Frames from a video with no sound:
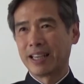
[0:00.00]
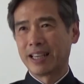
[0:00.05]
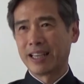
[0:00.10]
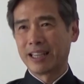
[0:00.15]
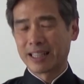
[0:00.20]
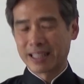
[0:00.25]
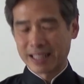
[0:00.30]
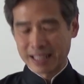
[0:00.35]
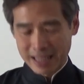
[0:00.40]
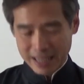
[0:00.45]

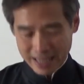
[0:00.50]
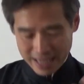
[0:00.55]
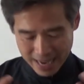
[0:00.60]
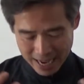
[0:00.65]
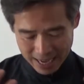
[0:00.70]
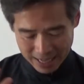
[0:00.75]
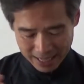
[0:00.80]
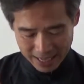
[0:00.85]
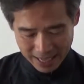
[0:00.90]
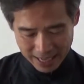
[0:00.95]
It
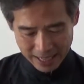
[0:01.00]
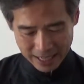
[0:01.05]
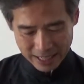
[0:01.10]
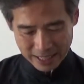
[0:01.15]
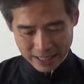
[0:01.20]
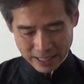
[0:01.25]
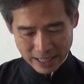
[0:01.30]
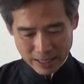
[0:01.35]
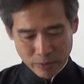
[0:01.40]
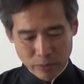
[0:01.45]
again
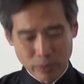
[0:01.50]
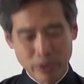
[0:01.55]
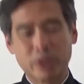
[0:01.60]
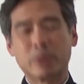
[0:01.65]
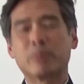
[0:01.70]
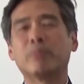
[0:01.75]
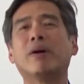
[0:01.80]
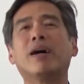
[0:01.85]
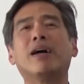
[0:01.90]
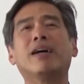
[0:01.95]
is in
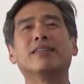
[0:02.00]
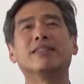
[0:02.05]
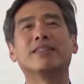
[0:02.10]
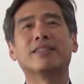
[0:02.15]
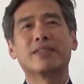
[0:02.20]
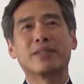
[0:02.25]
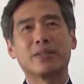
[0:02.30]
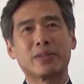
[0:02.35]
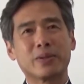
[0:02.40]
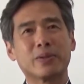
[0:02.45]

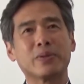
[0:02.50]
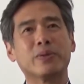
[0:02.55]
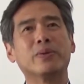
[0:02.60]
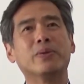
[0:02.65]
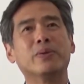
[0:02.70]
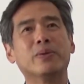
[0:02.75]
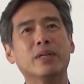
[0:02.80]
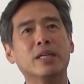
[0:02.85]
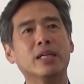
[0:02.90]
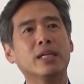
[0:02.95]
response
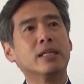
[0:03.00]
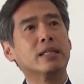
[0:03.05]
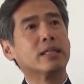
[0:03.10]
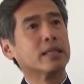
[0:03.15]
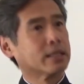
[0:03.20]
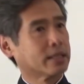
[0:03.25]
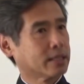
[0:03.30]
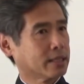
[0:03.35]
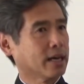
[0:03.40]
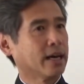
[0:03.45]
to
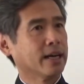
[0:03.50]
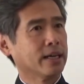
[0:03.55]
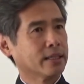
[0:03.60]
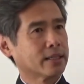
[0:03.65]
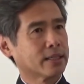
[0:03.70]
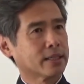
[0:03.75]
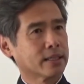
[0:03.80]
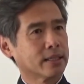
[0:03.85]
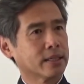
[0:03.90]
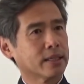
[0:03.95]
the
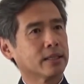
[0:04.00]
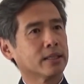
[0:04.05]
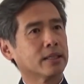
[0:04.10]
site,